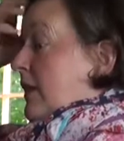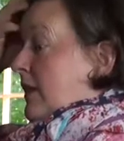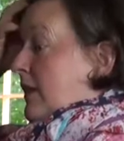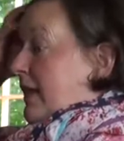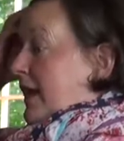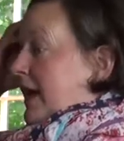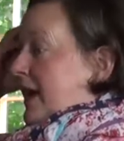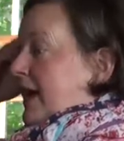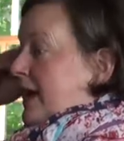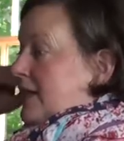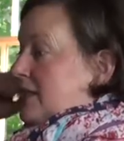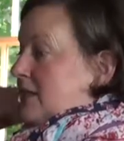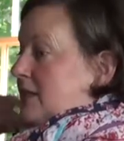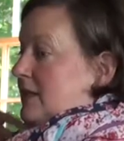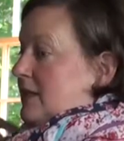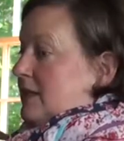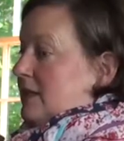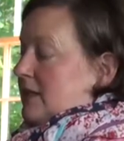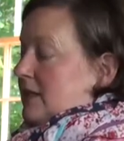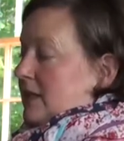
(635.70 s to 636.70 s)
that,
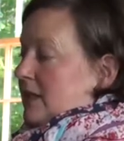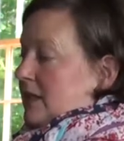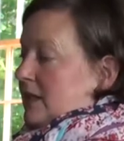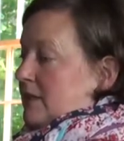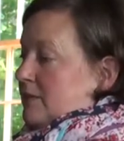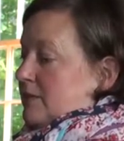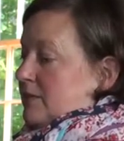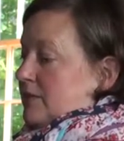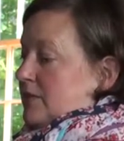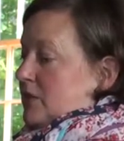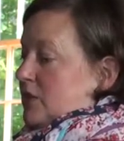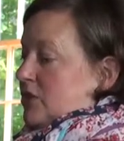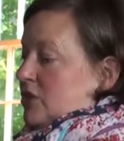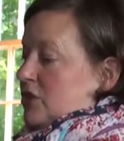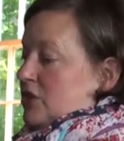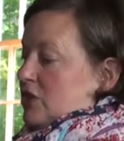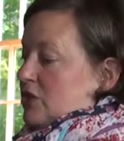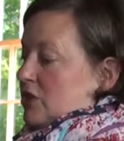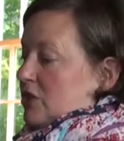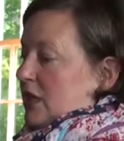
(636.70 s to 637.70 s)
um,
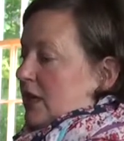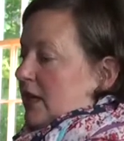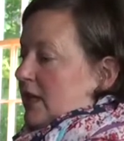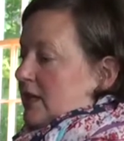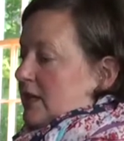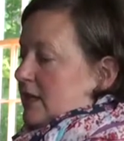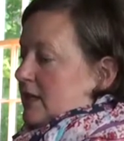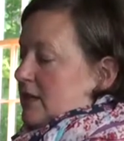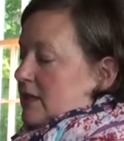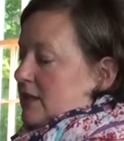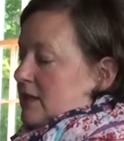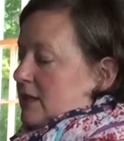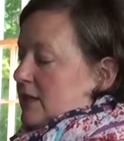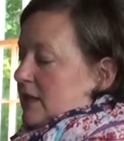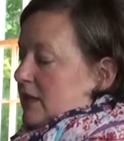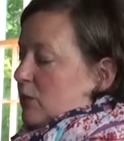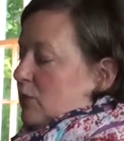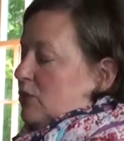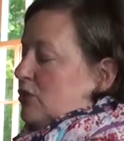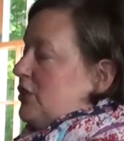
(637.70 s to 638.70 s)
that,
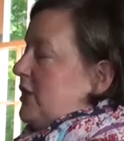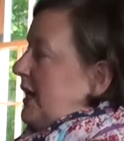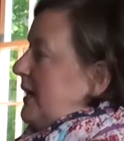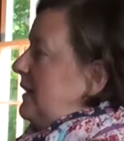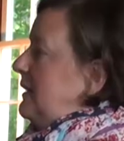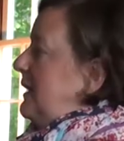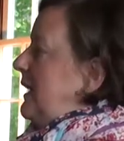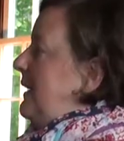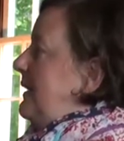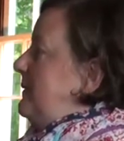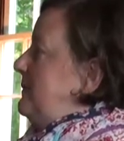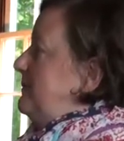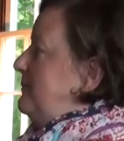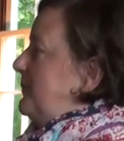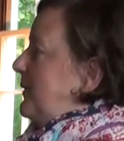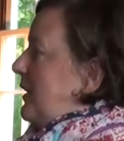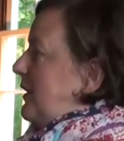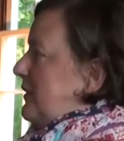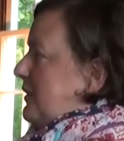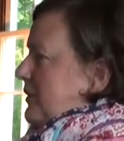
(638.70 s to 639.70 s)
that will shine a light
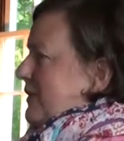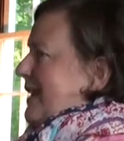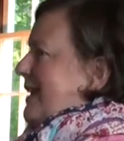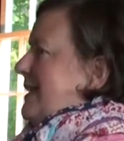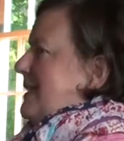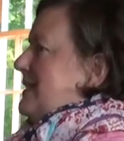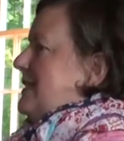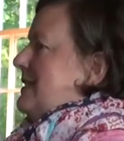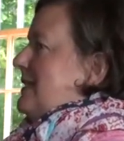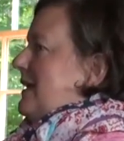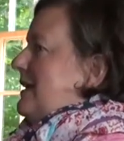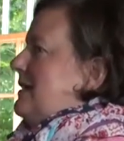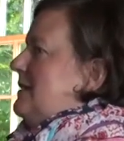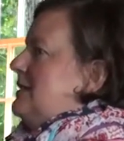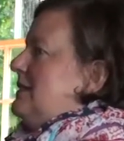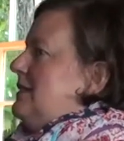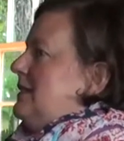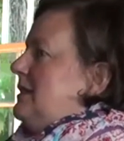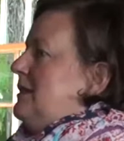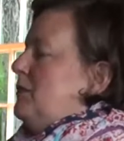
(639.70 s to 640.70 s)
on grains
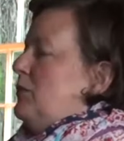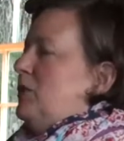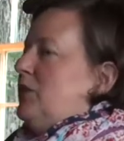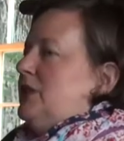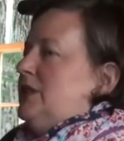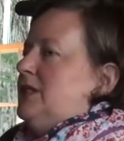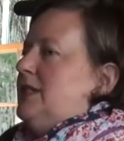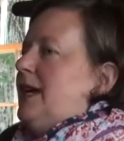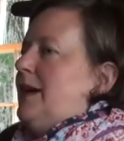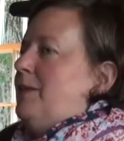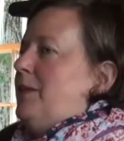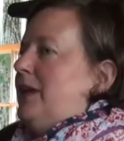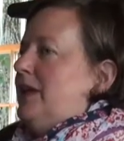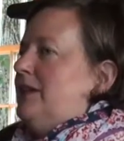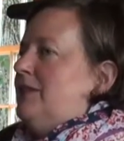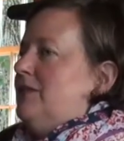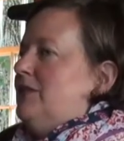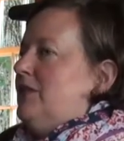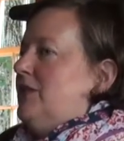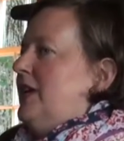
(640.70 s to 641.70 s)
as an important topic
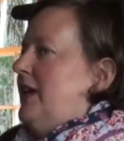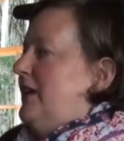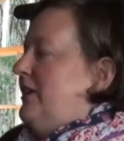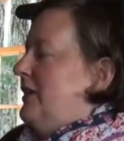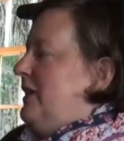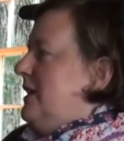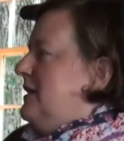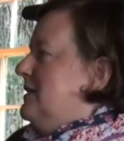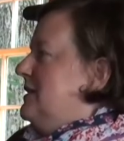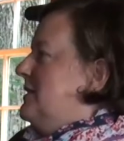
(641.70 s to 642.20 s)
for the area.